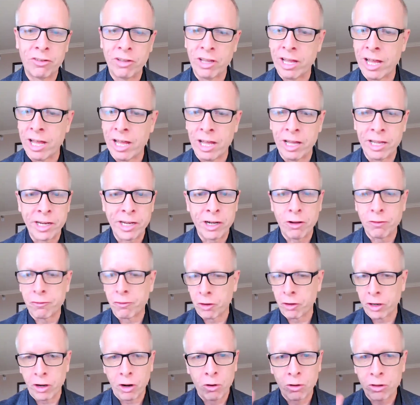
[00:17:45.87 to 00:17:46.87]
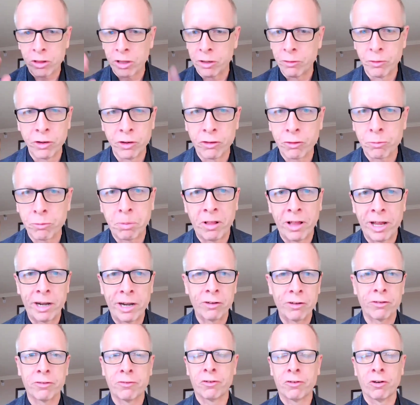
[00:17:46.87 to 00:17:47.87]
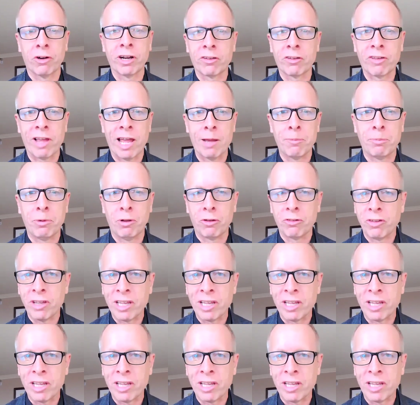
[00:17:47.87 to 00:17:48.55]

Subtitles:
for your Oakland Roots players, for example?